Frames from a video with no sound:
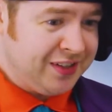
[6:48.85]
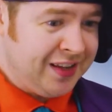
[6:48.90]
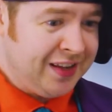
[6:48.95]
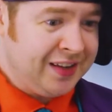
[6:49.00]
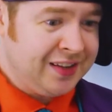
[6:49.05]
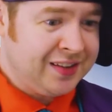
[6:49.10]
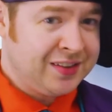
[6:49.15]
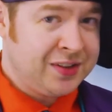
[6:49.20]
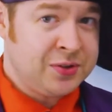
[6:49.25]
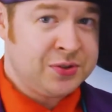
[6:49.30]

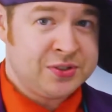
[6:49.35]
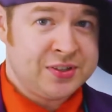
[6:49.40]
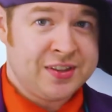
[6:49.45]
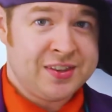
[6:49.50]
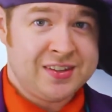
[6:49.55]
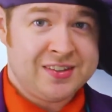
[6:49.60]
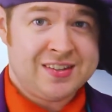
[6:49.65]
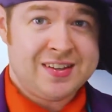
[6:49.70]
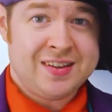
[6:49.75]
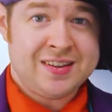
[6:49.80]
like those on
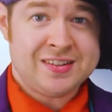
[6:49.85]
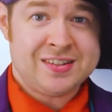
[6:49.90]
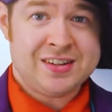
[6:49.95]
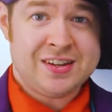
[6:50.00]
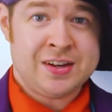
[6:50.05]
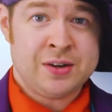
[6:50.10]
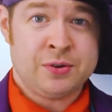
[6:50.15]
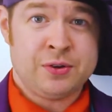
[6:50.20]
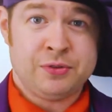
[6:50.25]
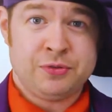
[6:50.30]
the
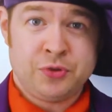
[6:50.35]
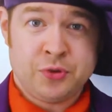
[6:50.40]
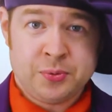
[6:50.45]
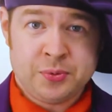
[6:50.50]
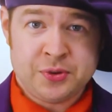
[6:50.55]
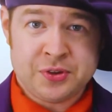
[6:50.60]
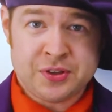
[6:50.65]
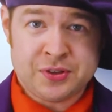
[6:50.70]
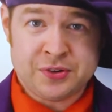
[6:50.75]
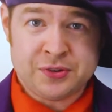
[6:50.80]
TNG era
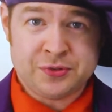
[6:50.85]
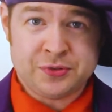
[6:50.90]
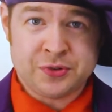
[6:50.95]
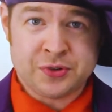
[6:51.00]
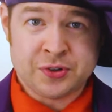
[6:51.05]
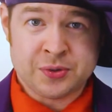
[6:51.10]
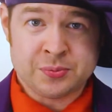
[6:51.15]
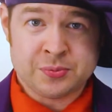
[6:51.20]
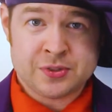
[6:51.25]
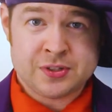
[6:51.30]
formal
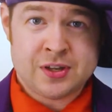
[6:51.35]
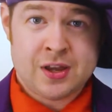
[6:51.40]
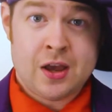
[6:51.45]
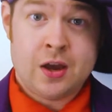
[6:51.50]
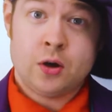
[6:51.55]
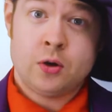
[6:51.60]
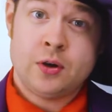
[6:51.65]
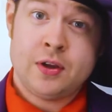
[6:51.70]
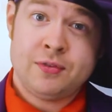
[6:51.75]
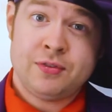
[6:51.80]
uniforms,
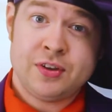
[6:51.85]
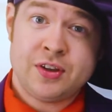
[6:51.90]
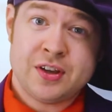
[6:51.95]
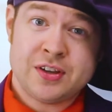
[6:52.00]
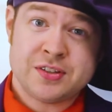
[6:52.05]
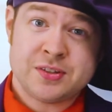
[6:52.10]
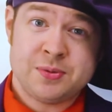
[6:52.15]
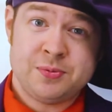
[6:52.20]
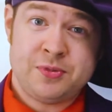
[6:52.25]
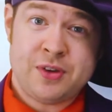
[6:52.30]
or even
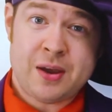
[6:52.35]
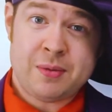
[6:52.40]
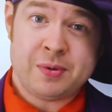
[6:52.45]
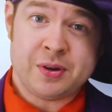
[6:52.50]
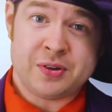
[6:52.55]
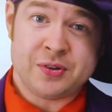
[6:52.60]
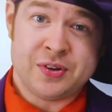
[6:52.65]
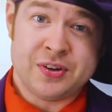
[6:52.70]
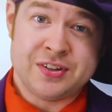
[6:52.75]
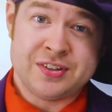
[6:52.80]
custom
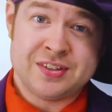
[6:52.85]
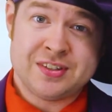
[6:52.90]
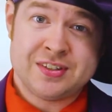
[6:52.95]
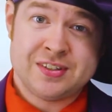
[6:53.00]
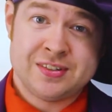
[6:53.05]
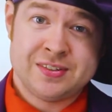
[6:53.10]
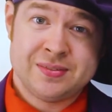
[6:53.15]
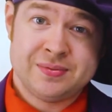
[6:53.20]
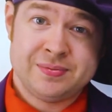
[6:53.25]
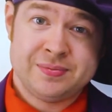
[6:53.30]
fabric
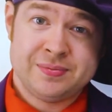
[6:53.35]
runs.